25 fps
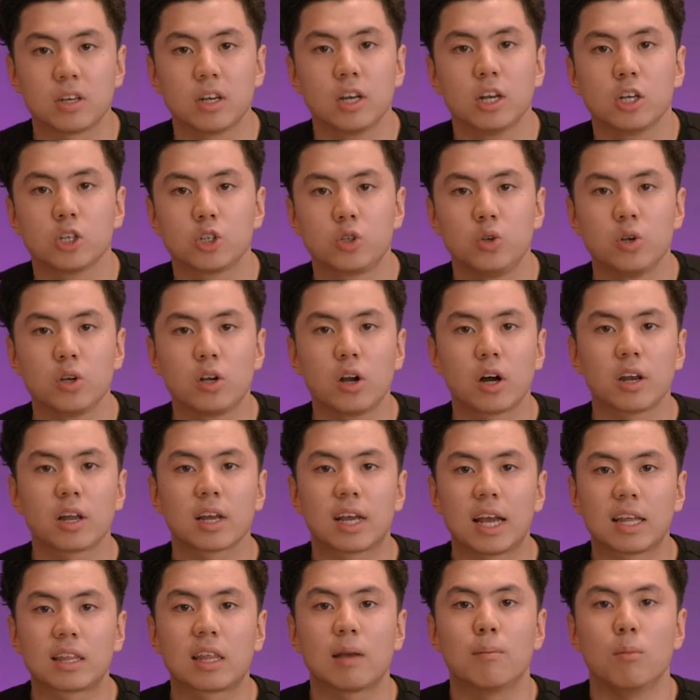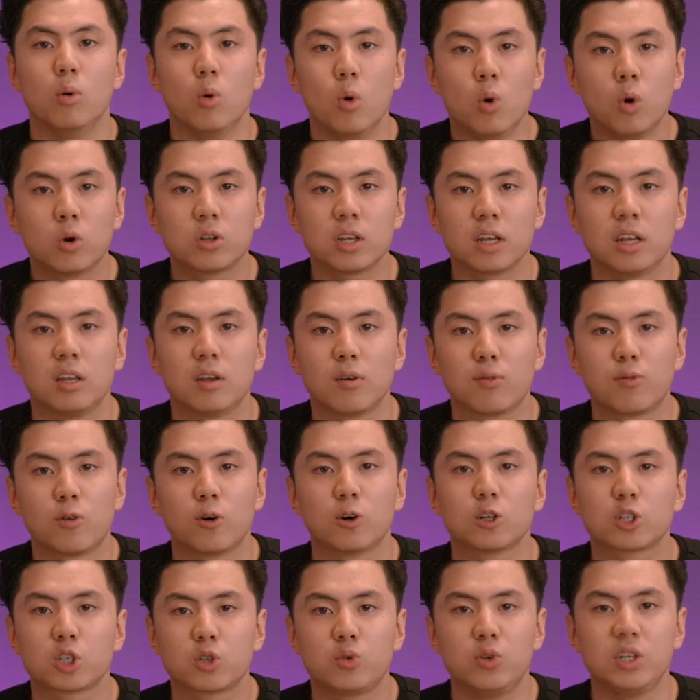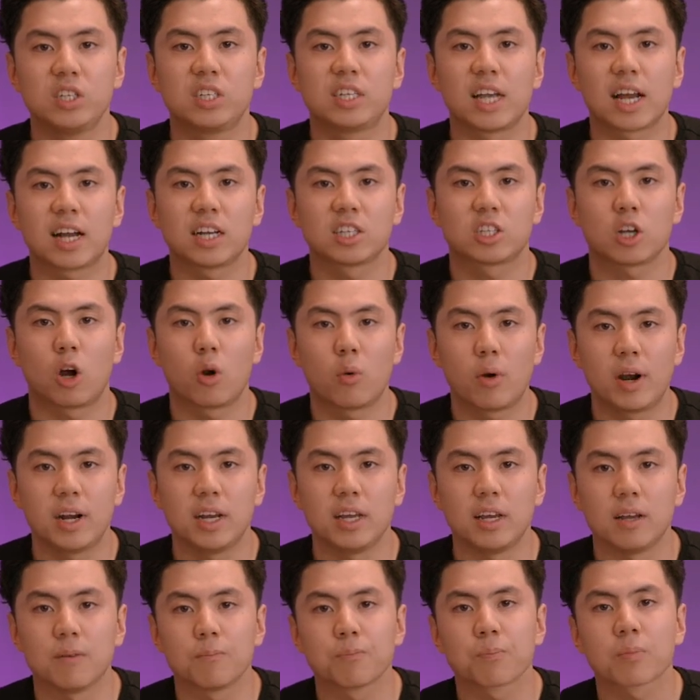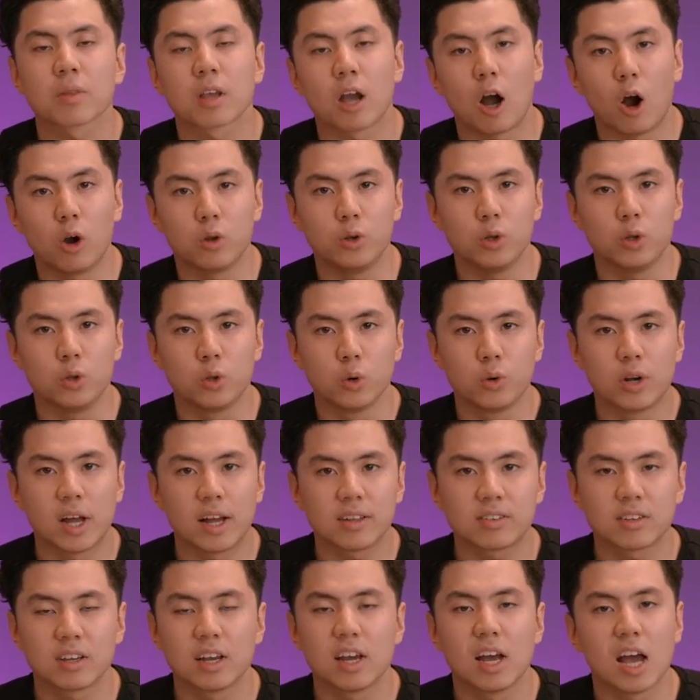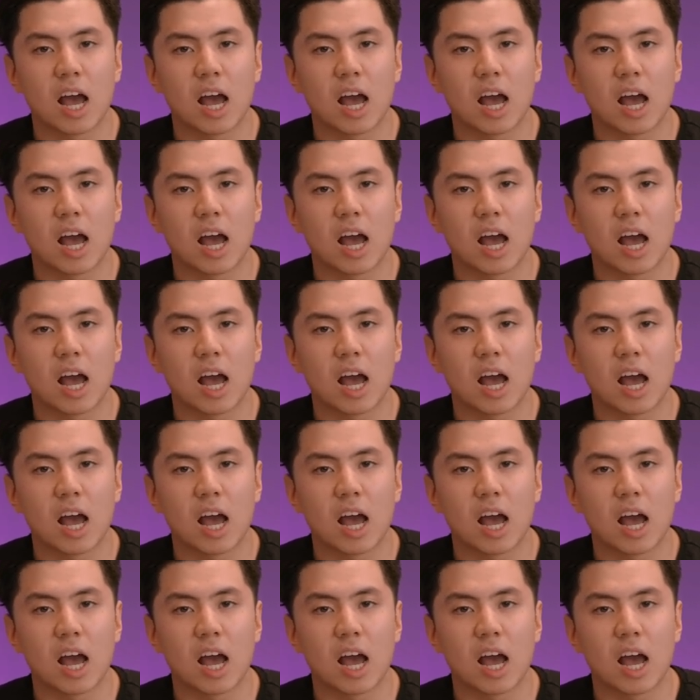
So you gotta get them hooked in the first 3 seconds already. How do you do that?